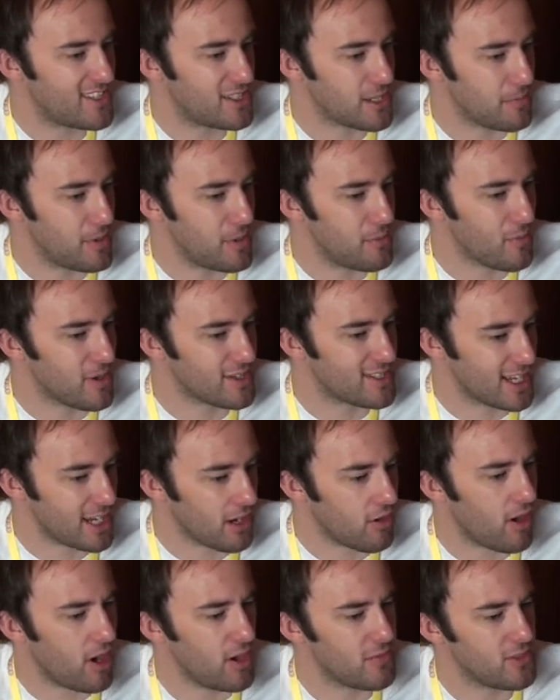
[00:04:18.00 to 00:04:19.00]
so people might say,
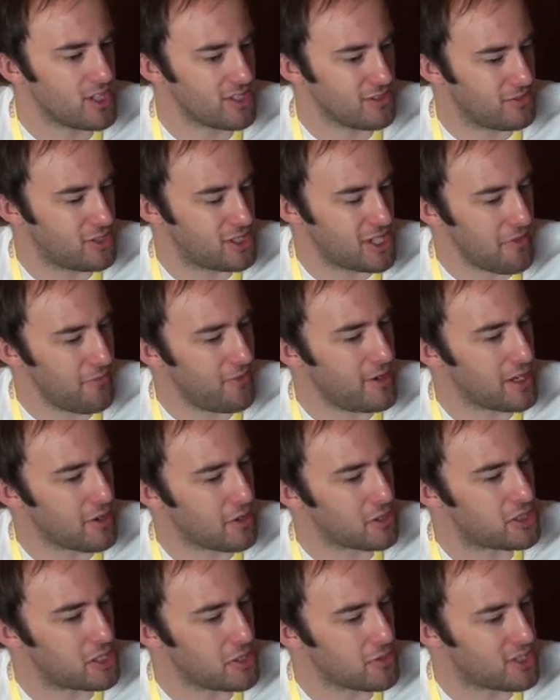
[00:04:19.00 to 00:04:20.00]
"Oh, I've definitely got
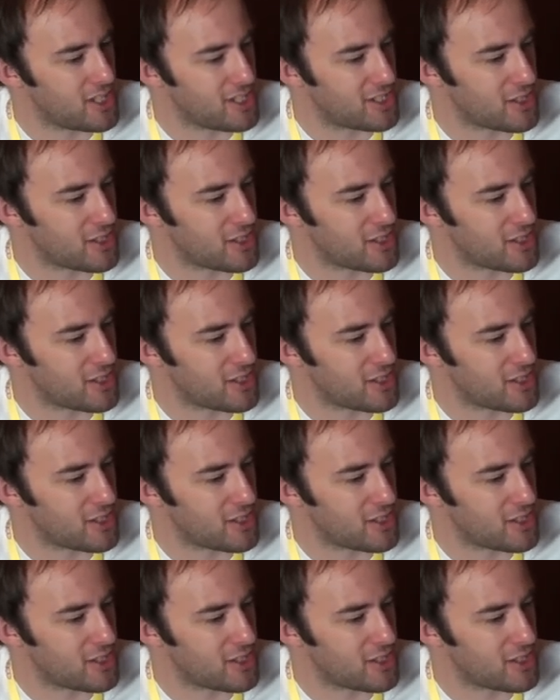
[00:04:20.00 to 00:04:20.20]
to choose this